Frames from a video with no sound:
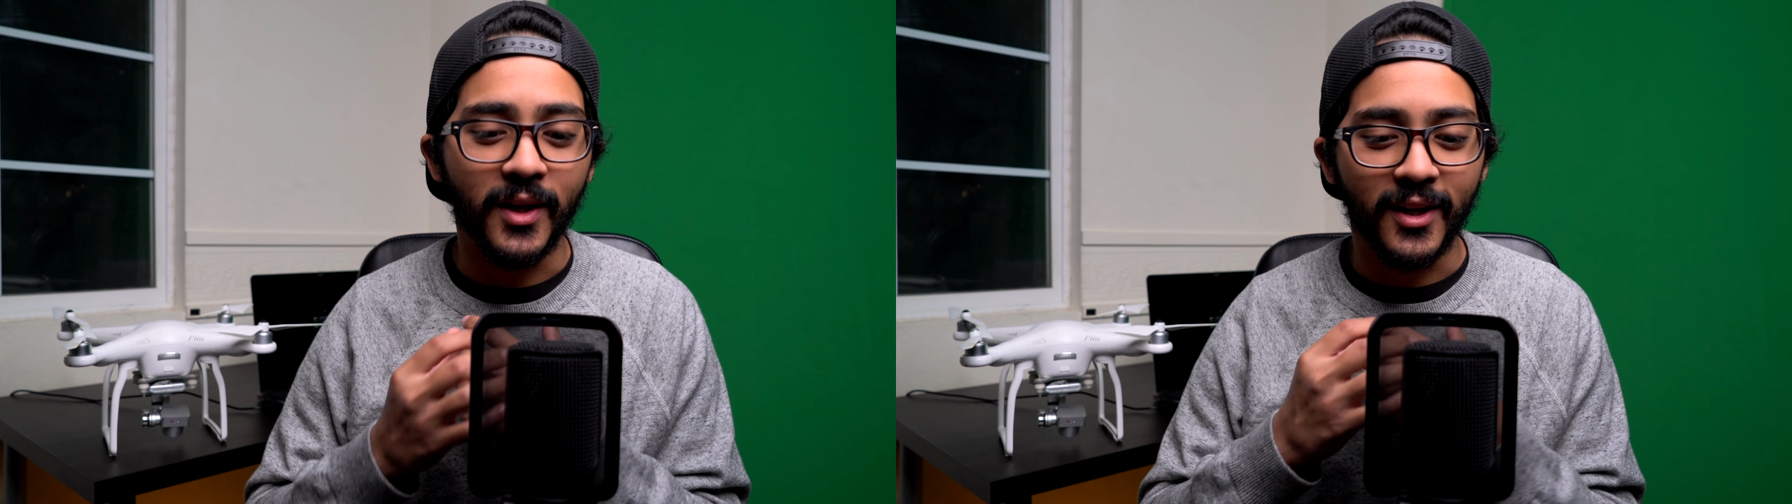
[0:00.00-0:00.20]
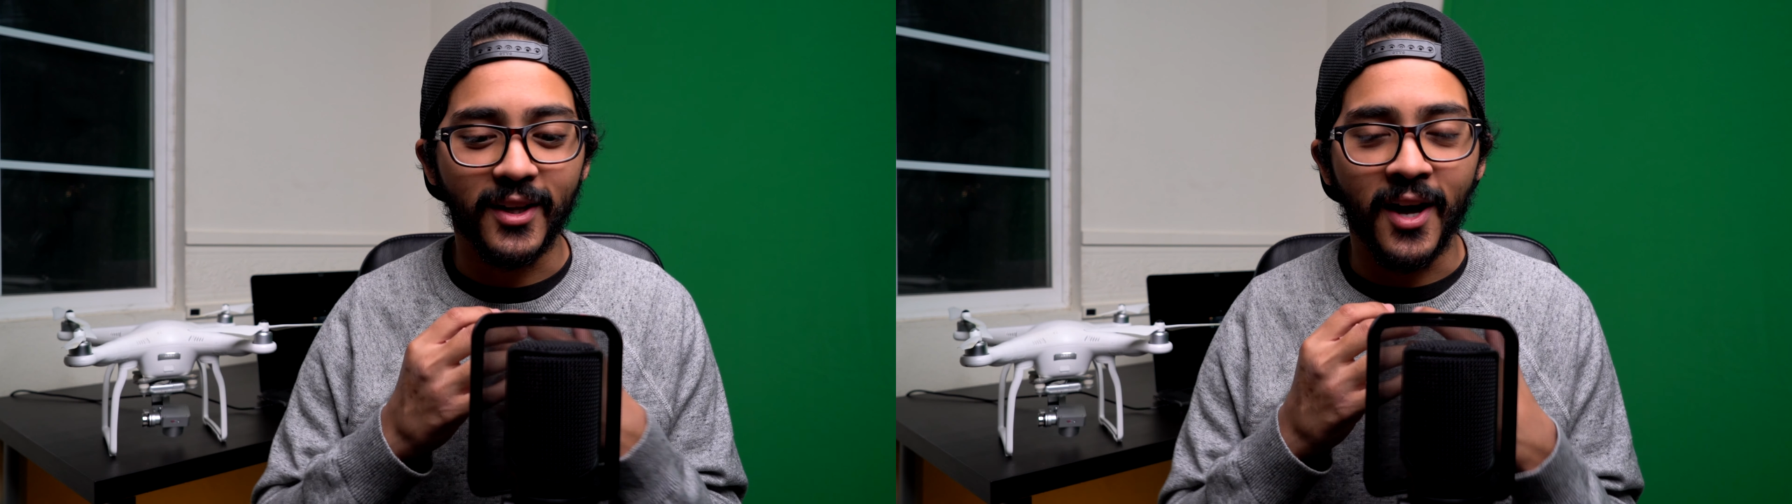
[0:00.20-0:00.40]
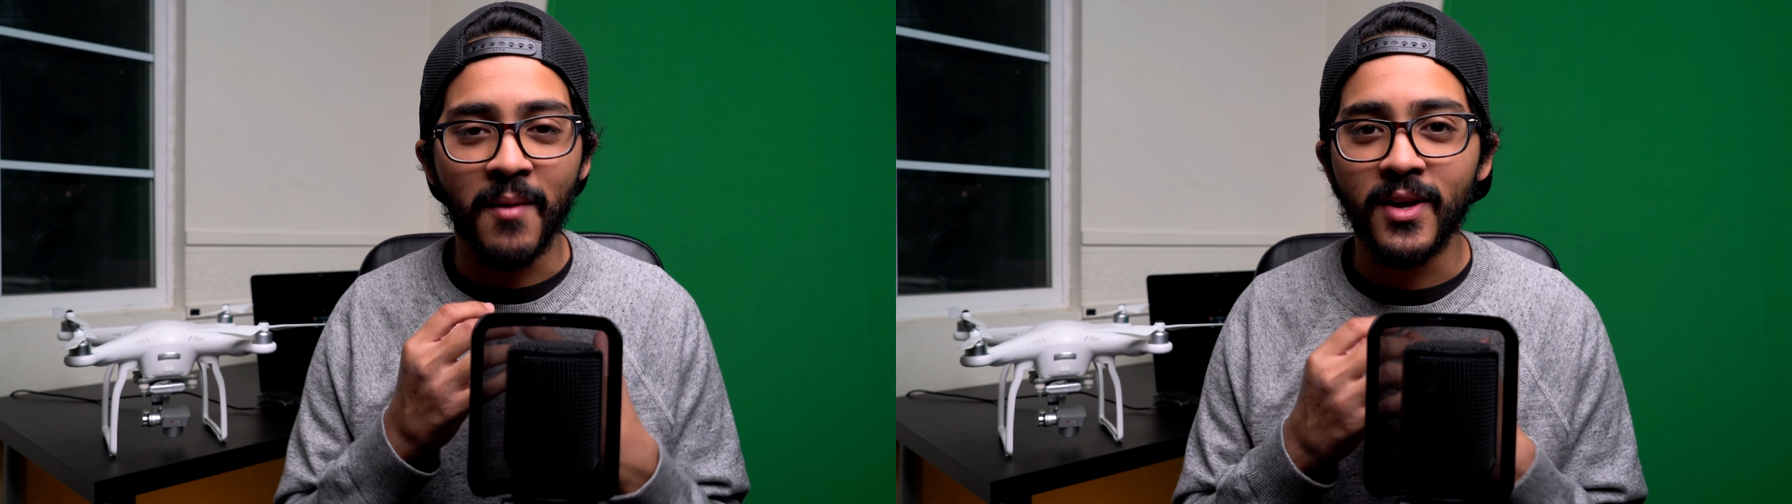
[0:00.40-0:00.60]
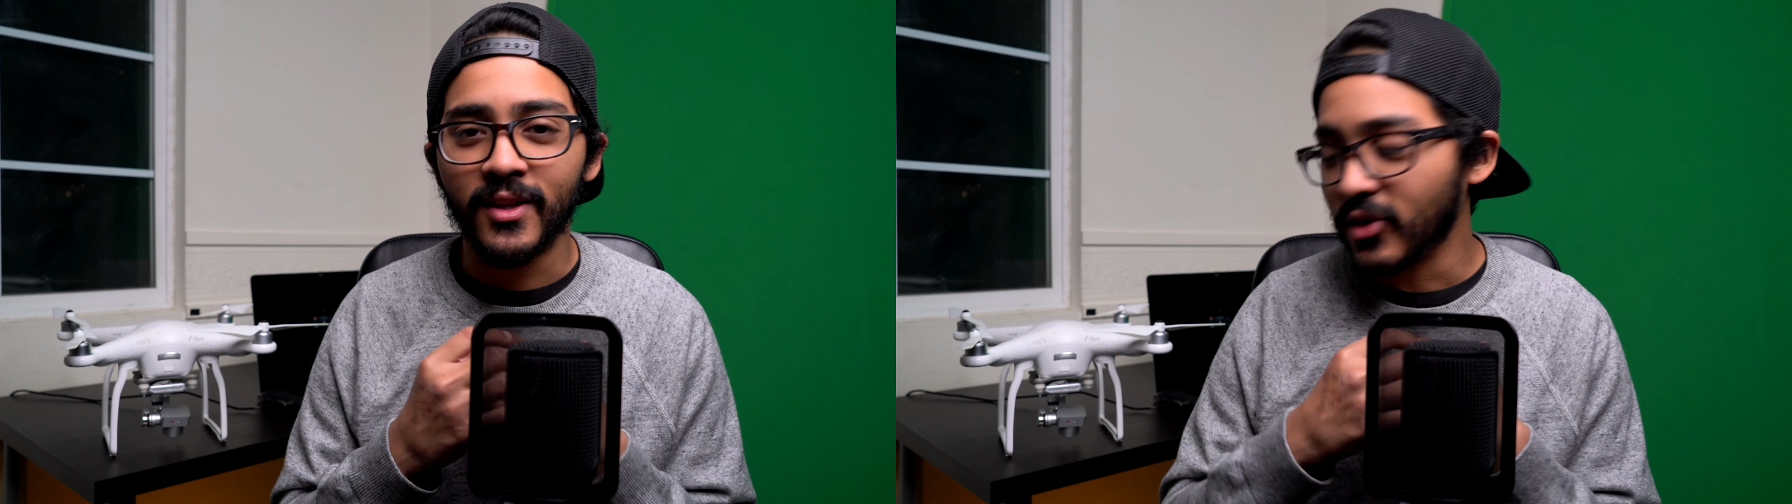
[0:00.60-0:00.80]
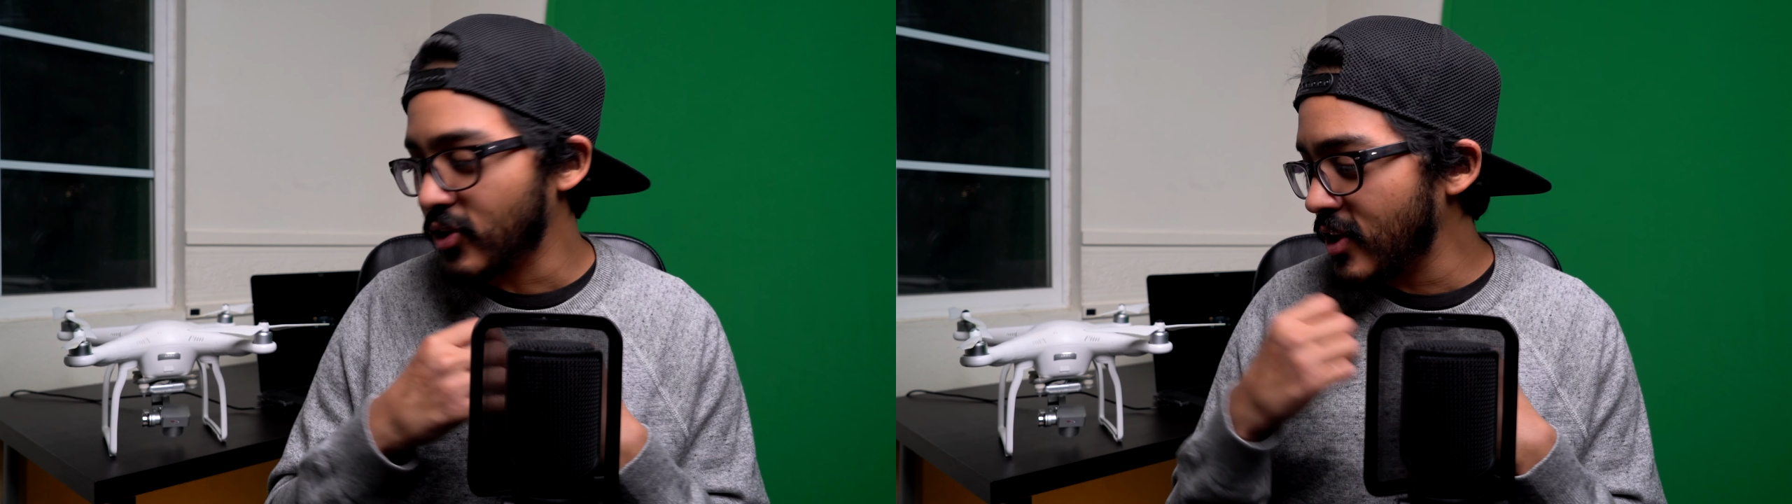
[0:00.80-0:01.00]
I
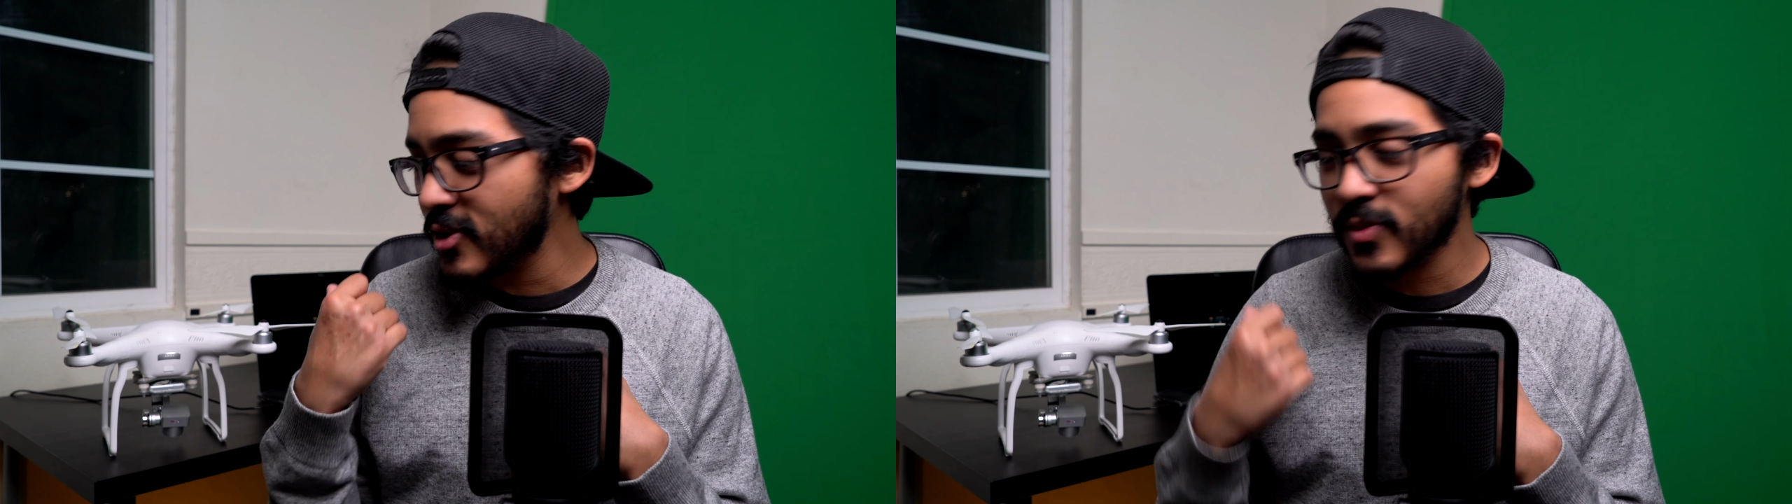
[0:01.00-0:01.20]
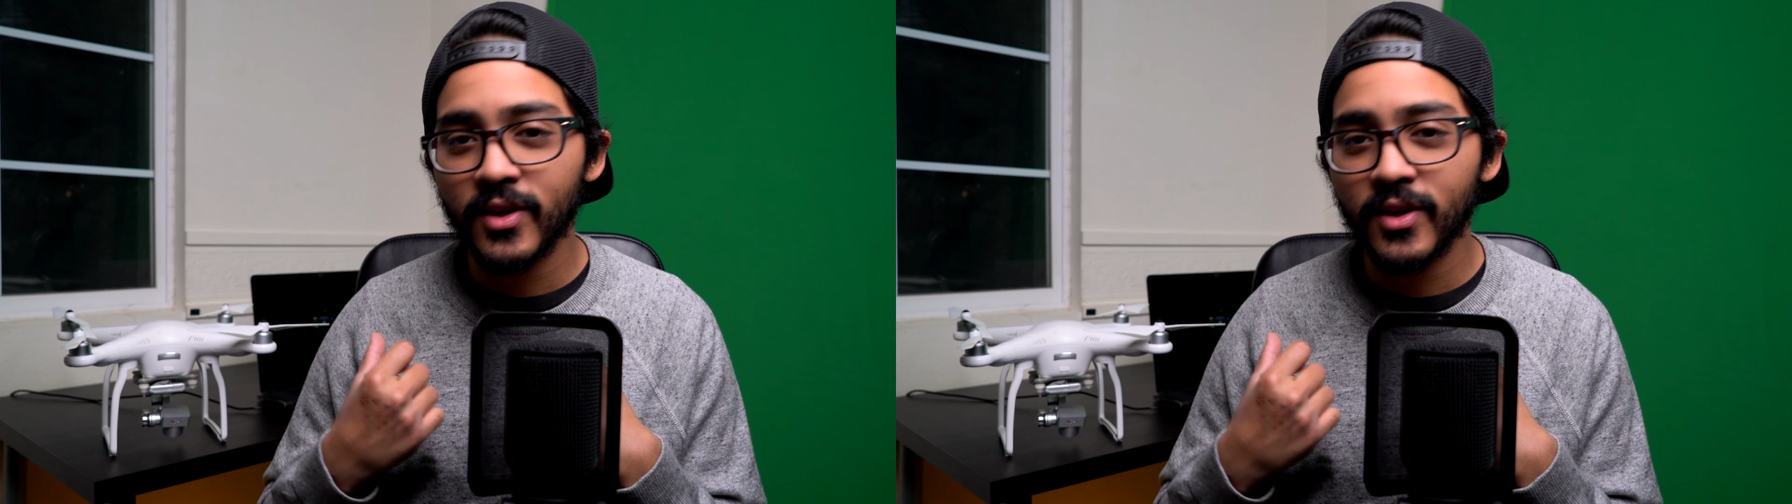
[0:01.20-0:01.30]
mean, this